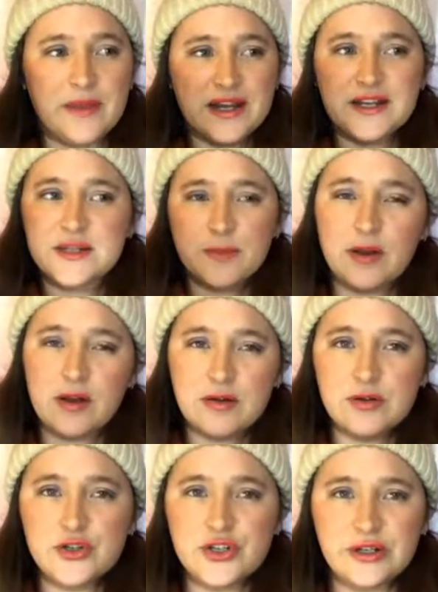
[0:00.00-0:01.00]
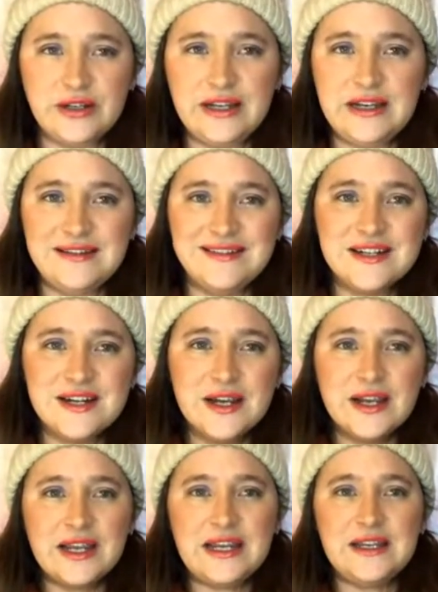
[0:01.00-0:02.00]
explosion is,
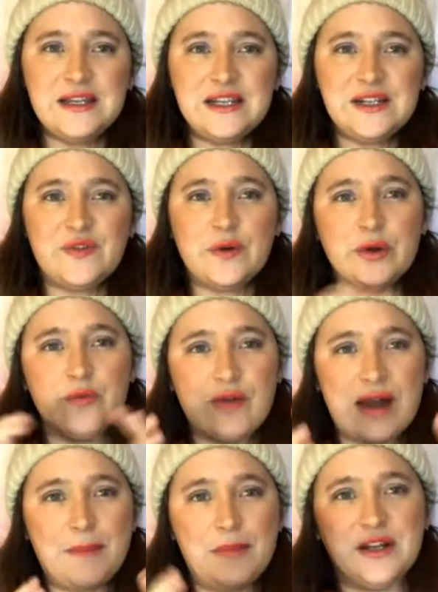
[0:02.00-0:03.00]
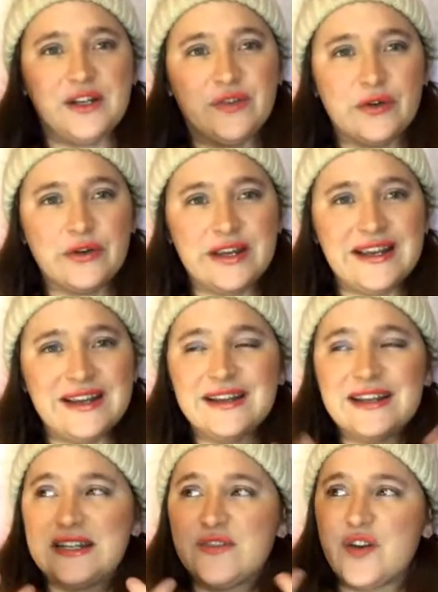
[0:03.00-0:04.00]
it's very rapid, it's
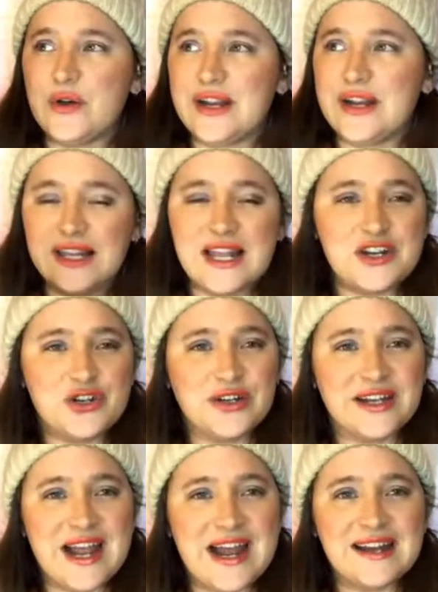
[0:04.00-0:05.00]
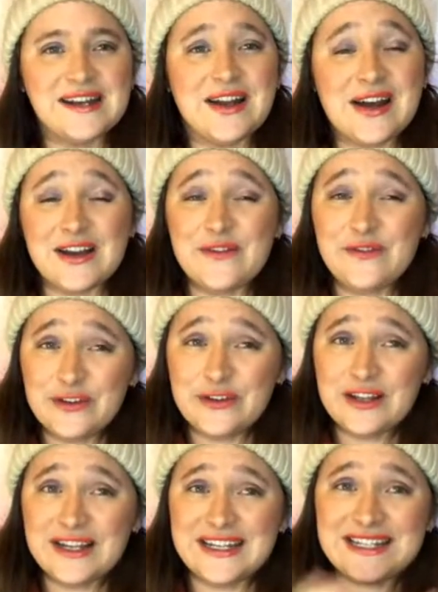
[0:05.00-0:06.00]
very electric, and I
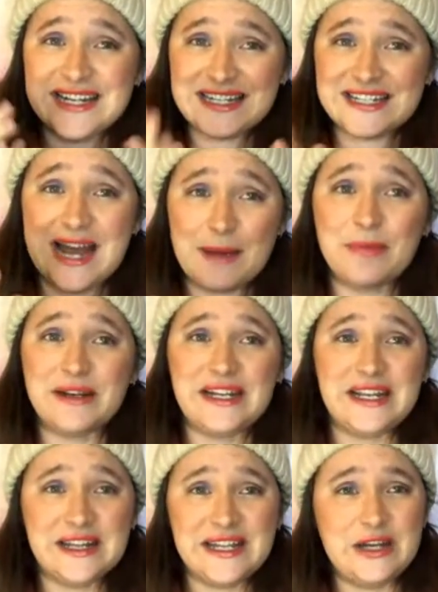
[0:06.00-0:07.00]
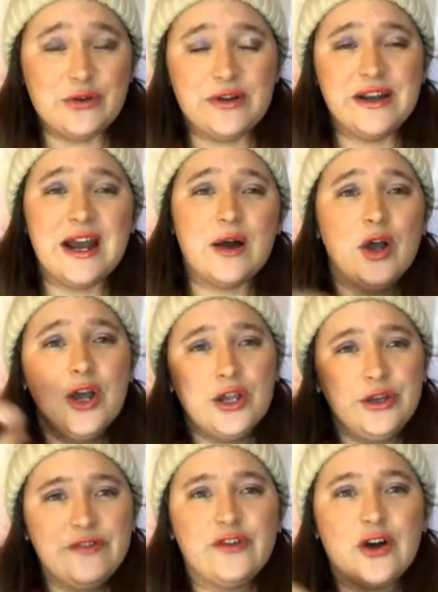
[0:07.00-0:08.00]
feel like it's happening in the here and now.
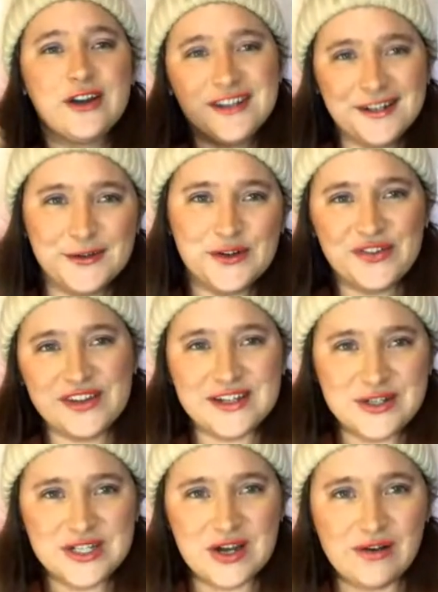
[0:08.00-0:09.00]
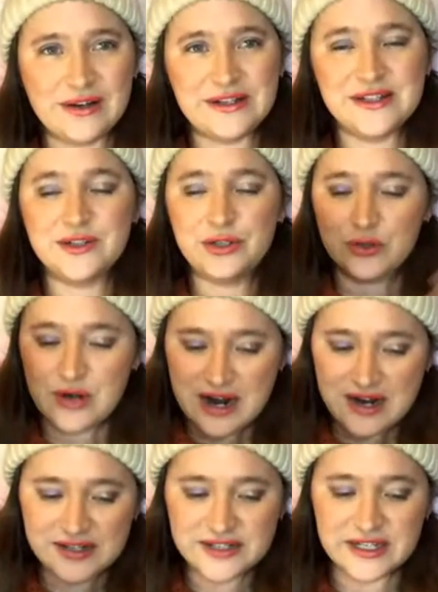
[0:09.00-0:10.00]
You've got to look for those signs. You're
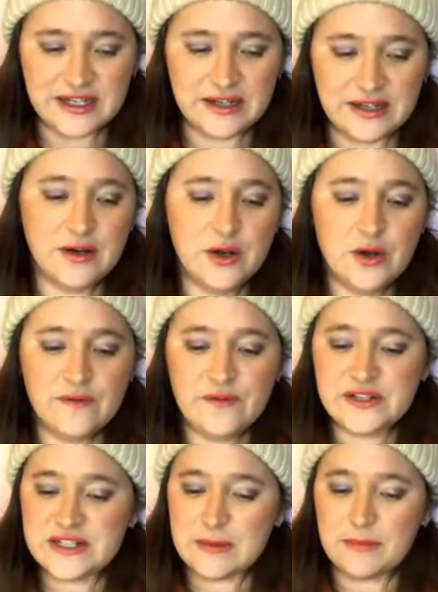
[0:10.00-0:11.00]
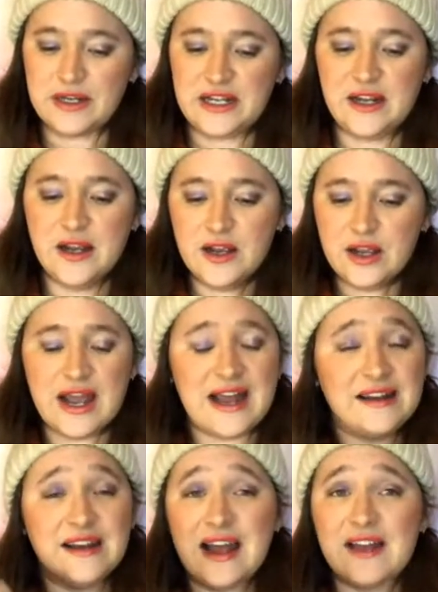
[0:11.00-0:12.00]
asking for somebody,
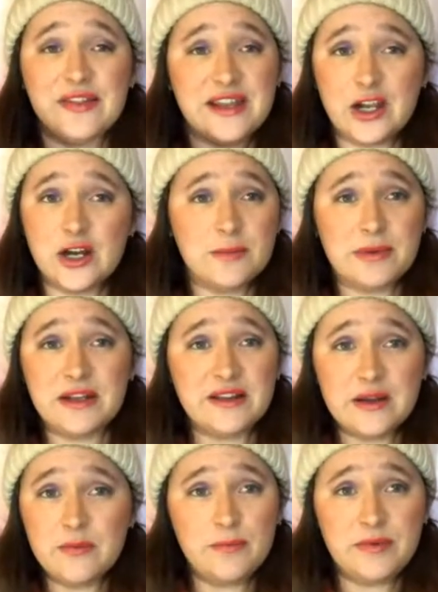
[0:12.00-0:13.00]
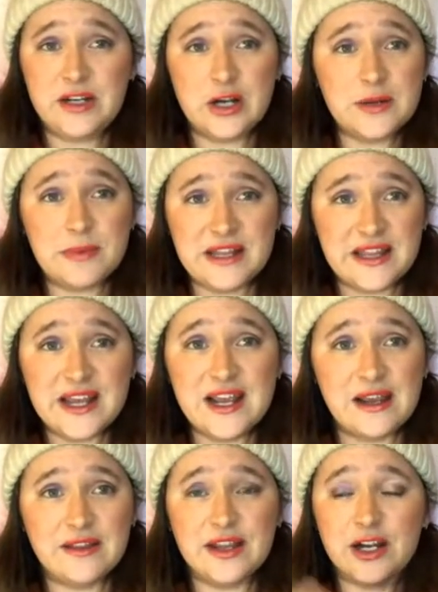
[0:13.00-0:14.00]
and they're gonna be there.
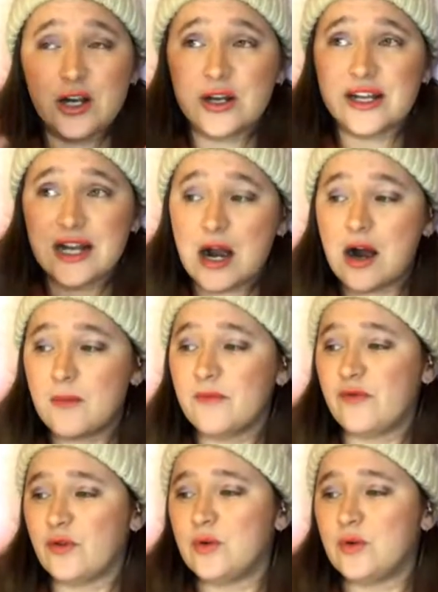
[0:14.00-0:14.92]
They're gonna come